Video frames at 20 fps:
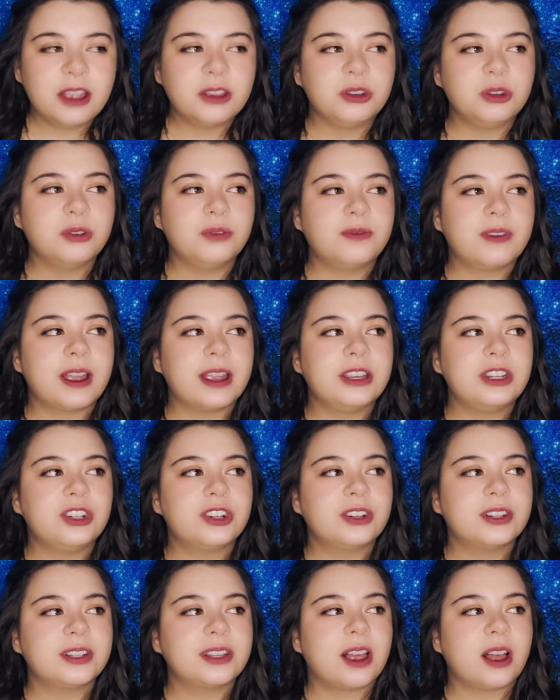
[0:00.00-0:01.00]
You find
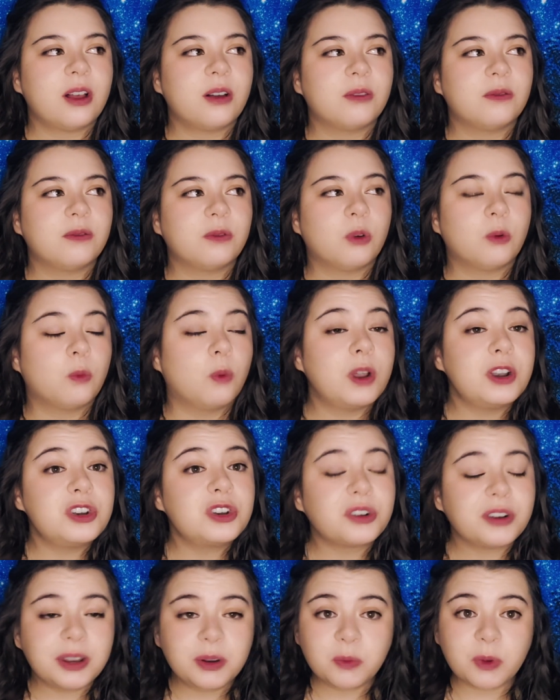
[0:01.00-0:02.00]
yourself
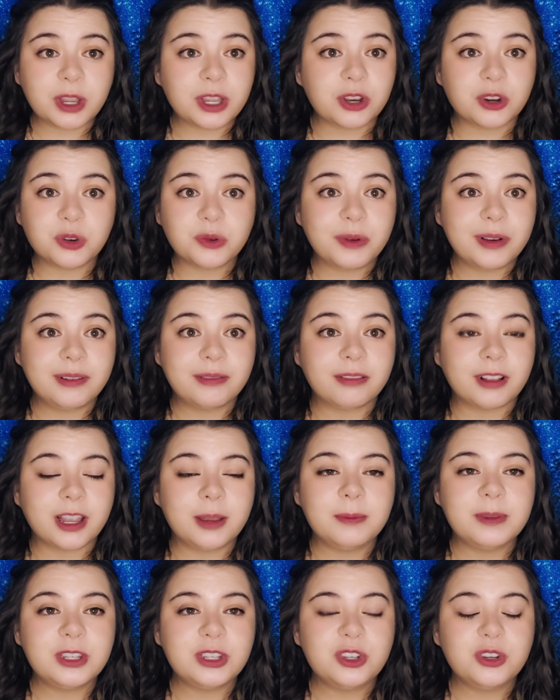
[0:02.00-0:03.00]
wondering what your twin
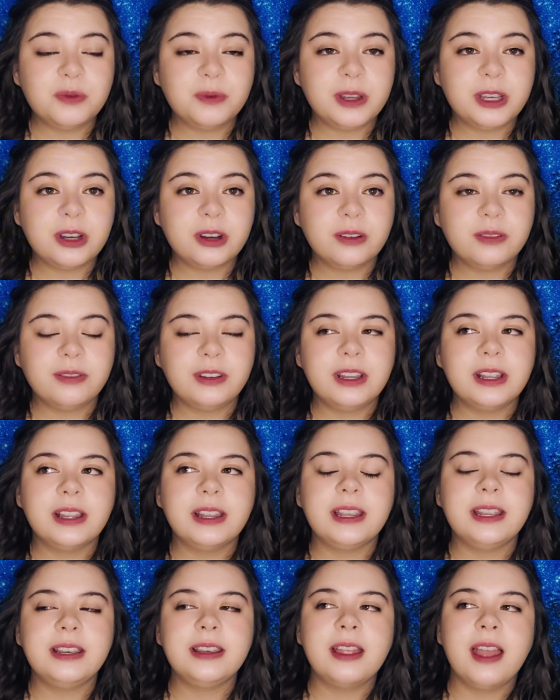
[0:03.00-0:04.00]
flame is doing or
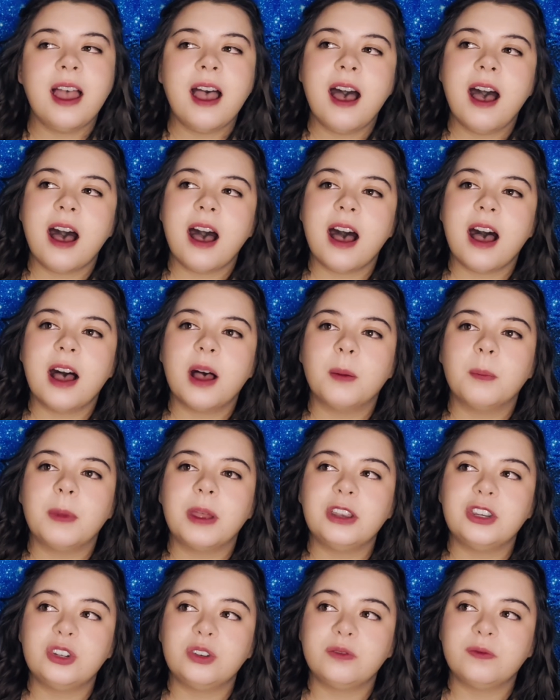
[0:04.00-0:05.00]
feeling.
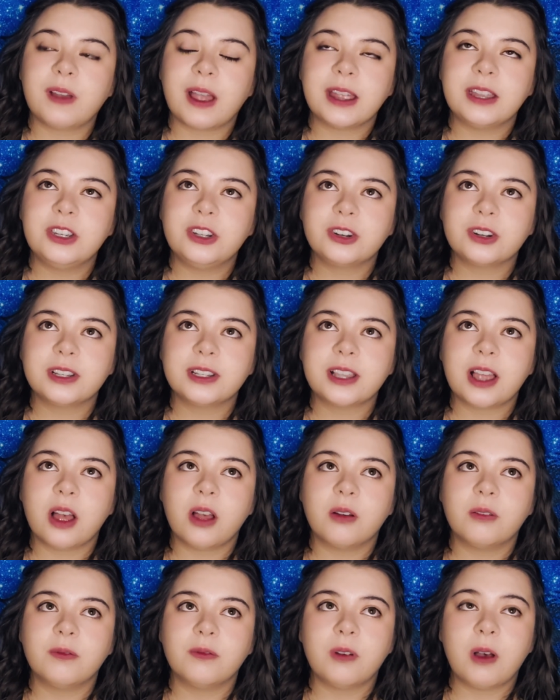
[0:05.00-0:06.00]
And you find
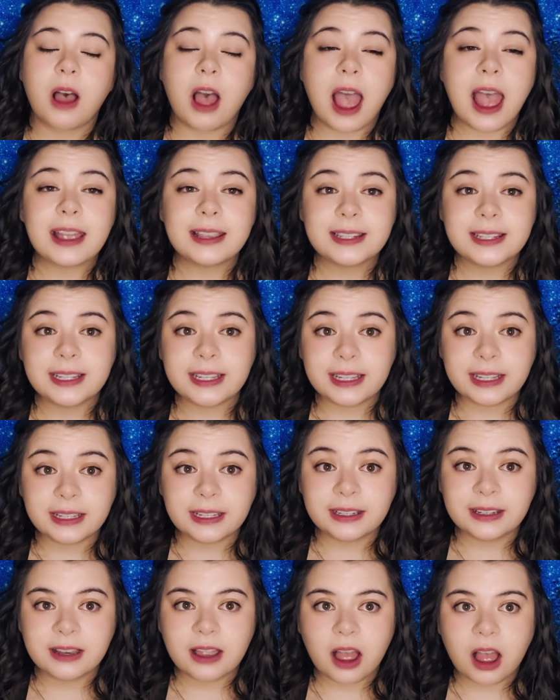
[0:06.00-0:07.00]
yourself
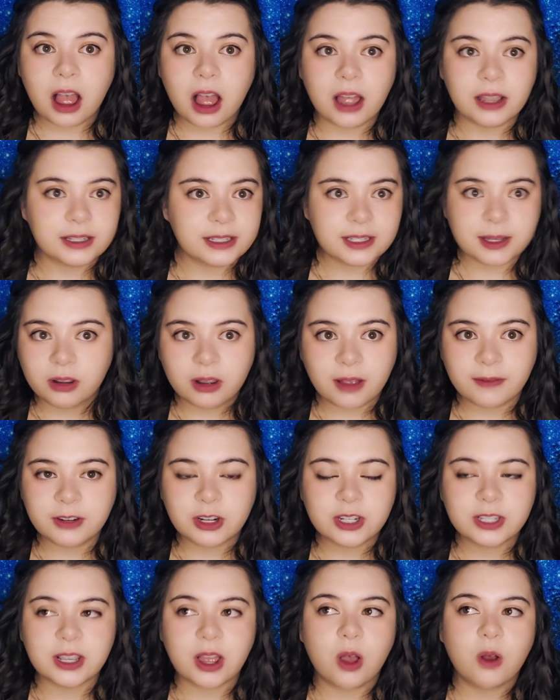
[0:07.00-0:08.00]
asking on some of
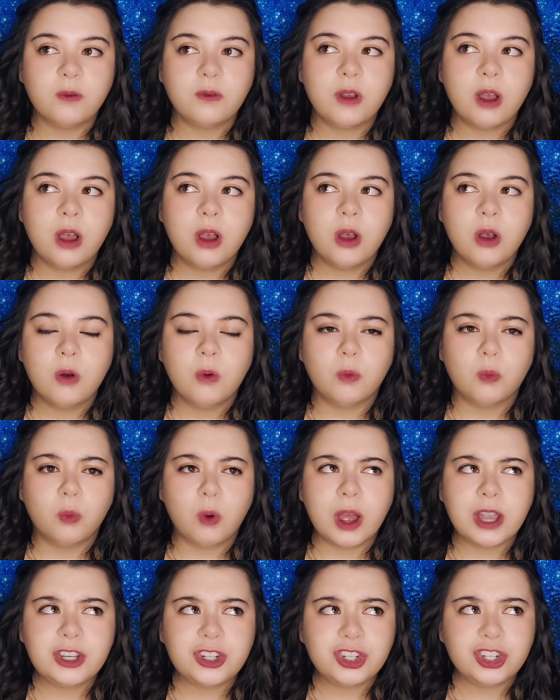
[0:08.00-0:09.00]
yourself,
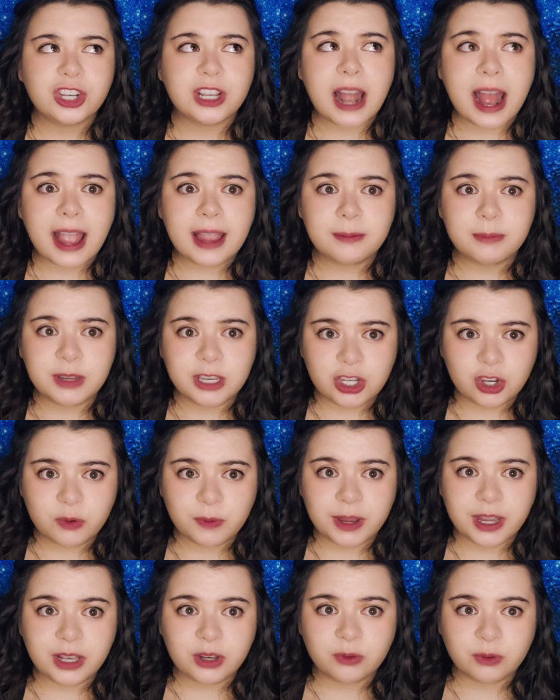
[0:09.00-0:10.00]
what should I be
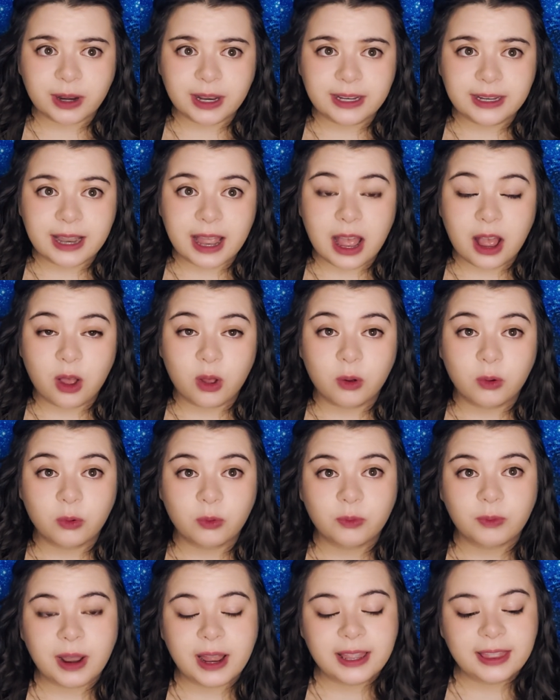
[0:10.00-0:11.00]
doing right
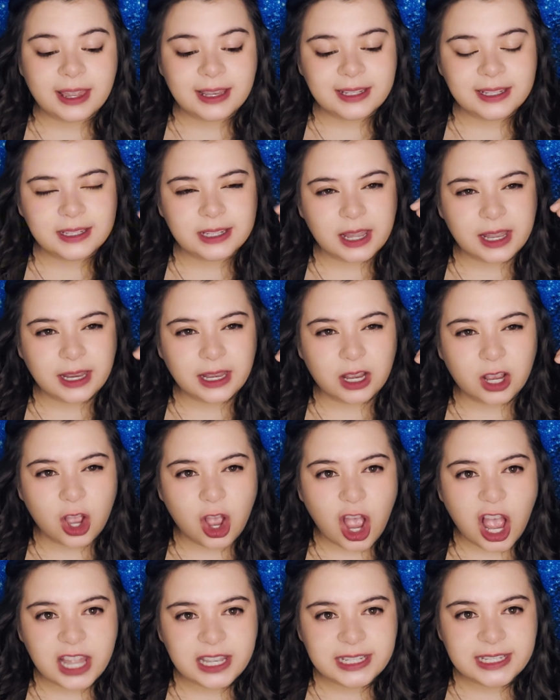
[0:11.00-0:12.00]
now, right? That's like a
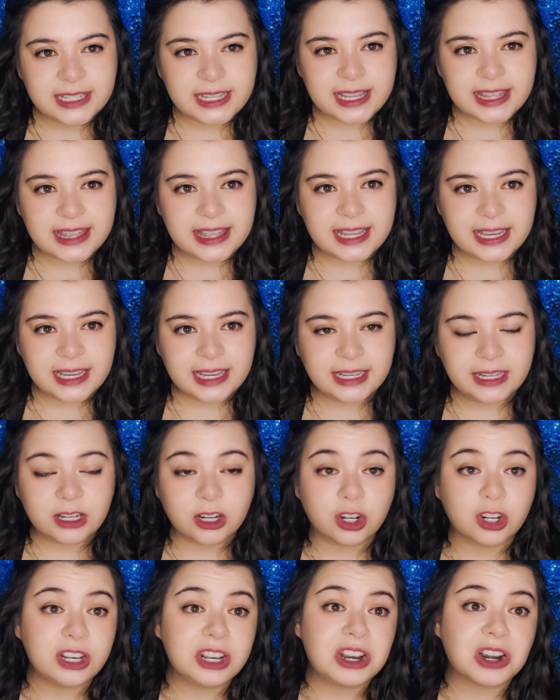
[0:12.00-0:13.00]
constant thing
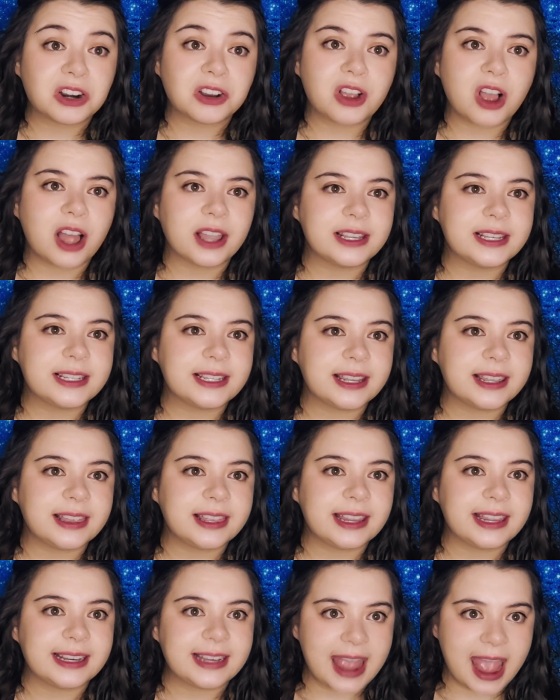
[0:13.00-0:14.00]
or near constant
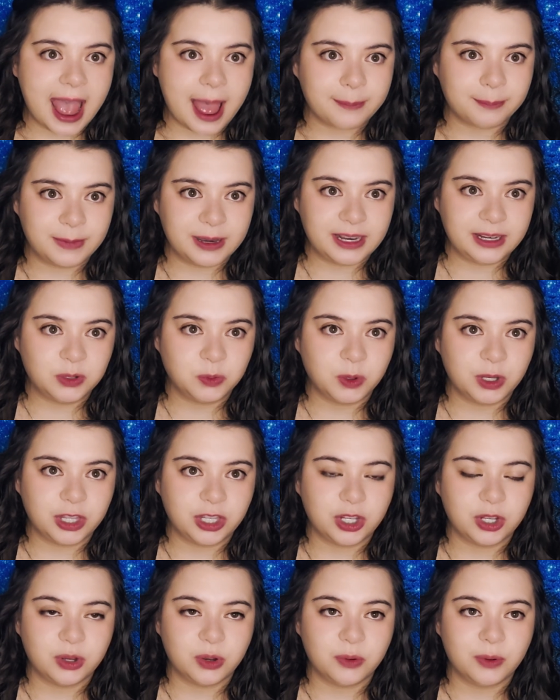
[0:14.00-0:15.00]
thing happening with
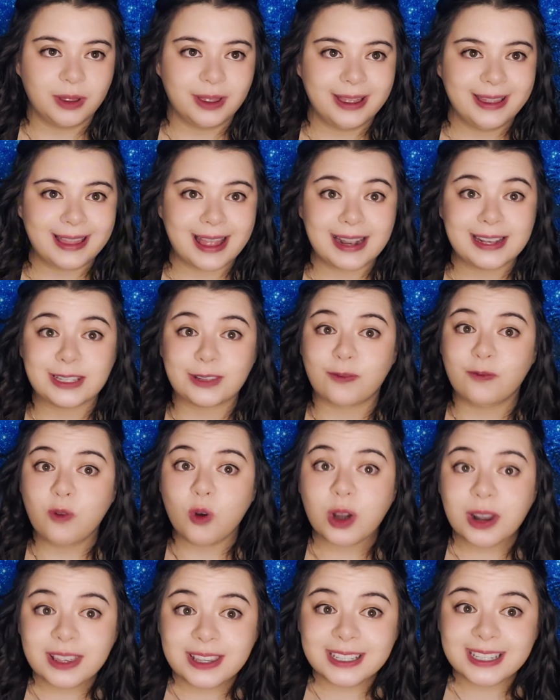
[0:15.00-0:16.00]
you. That's the
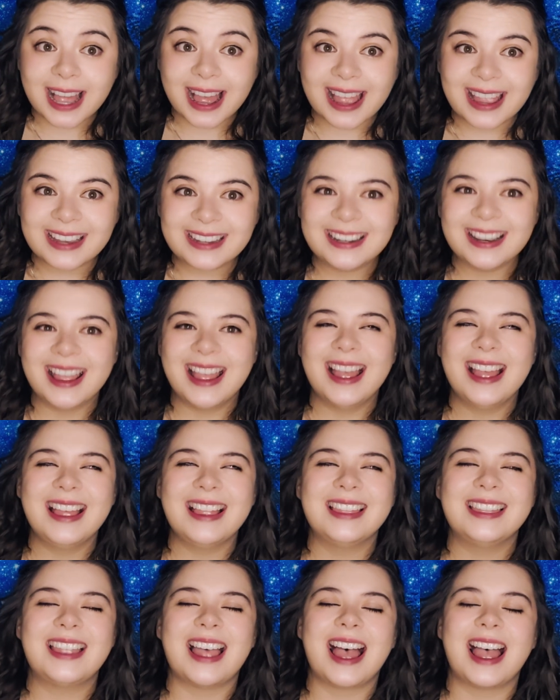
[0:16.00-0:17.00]
fourth sign
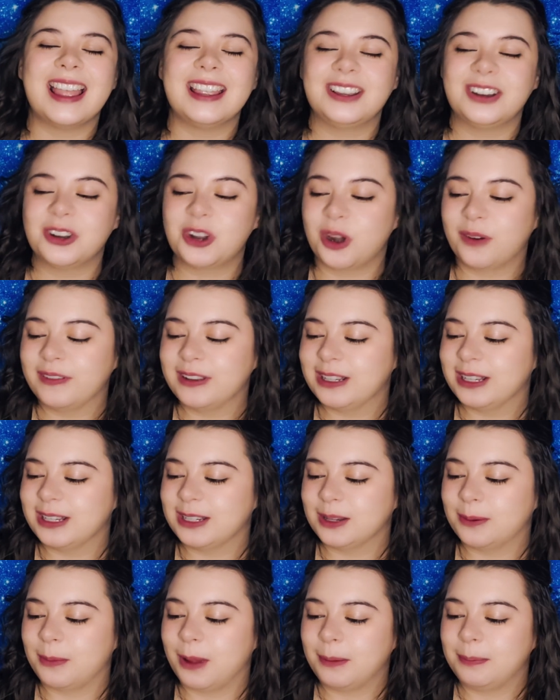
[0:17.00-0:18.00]
that your nervous
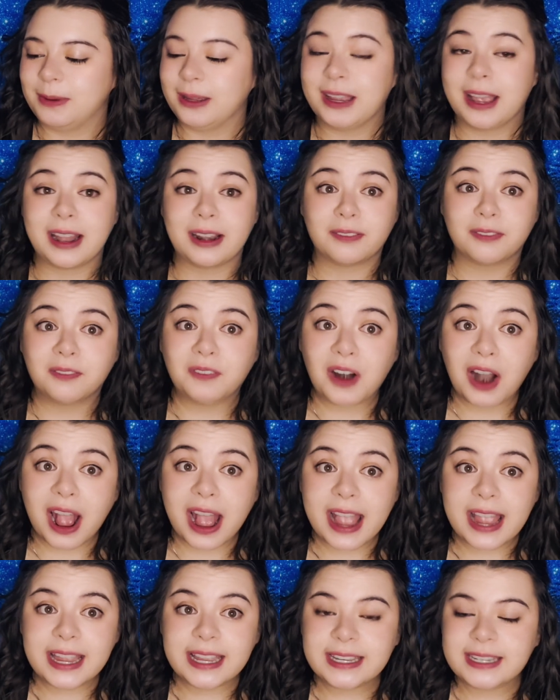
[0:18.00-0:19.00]
system might be kind of
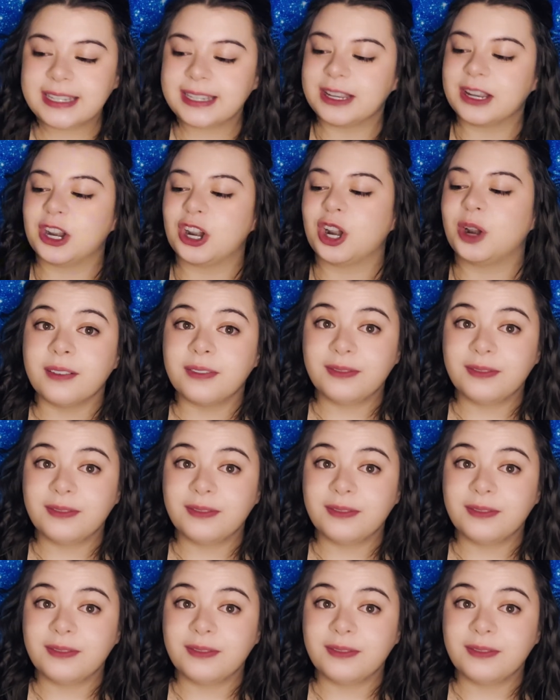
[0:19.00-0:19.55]
fried here.